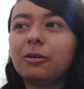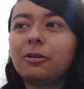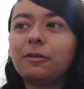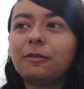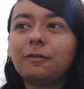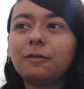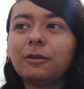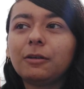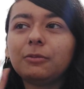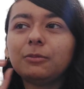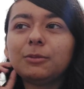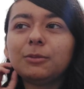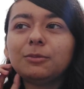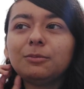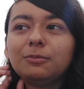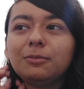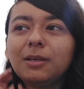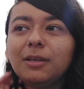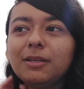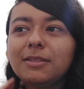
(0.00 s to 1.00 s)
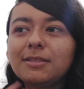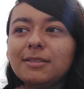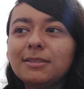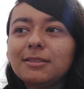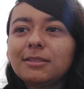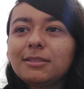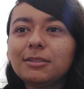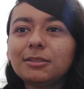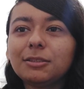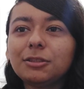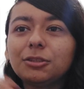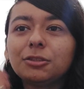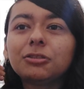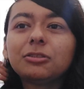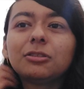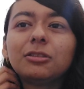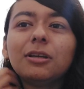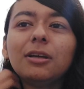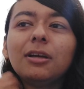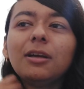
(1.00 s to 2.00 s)
hard for him to make this
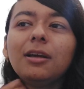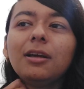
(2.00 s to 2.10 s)
decision,